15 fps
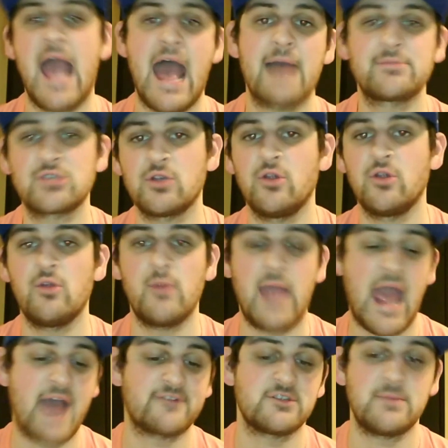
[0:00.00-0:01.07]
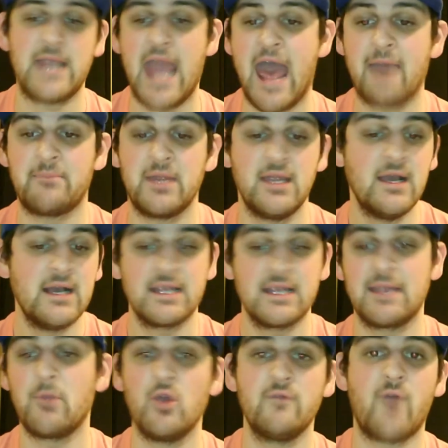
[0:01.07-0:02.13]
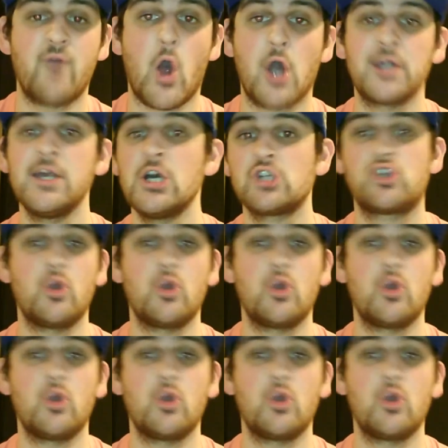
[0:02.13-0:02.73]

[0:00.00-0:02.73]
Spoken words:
You absolutely have to be happy. You move on.